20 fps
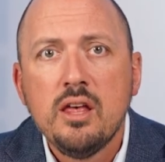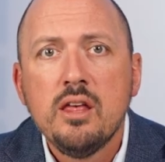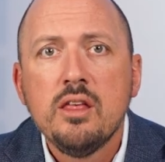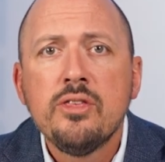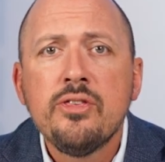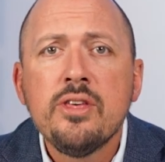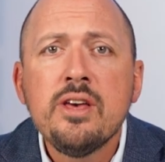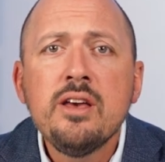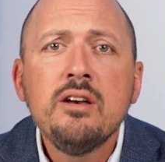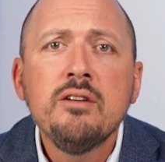
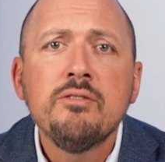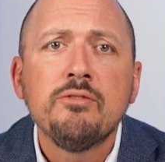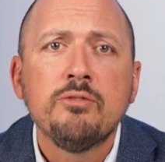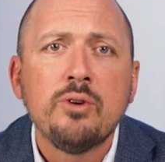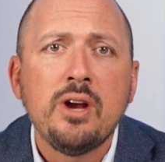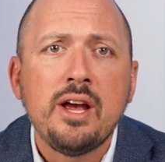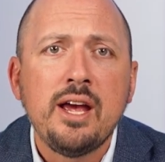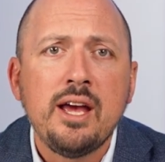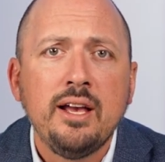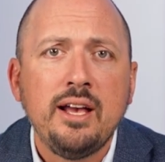Think of
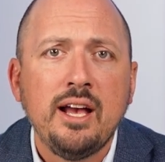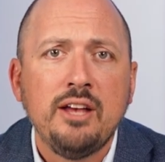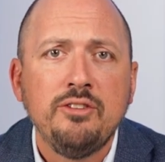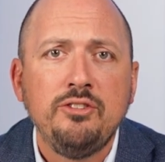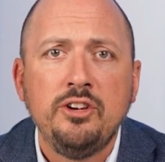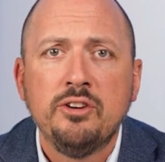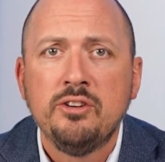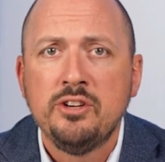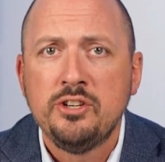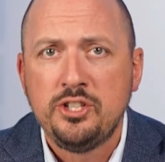REG as
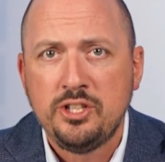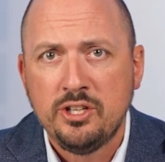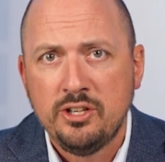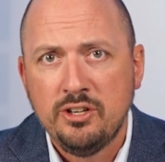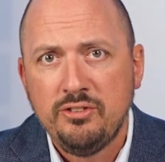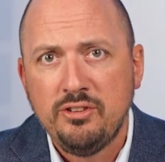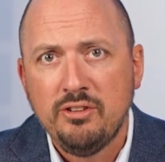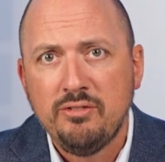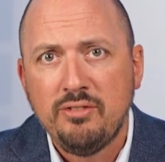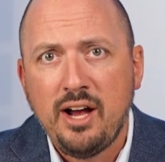your
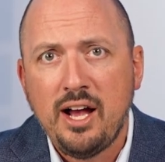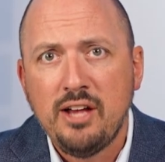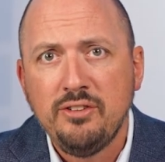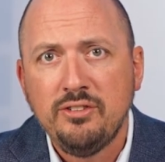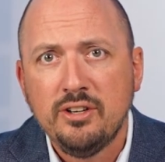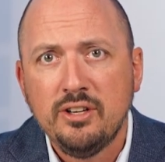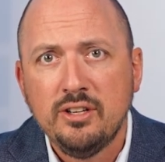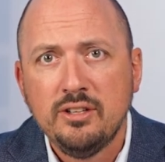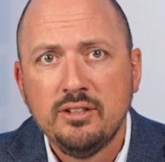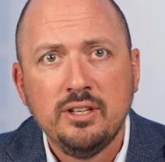insurance
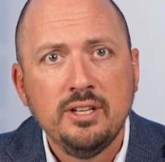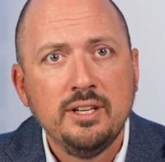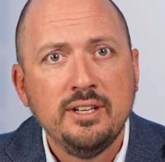advisor,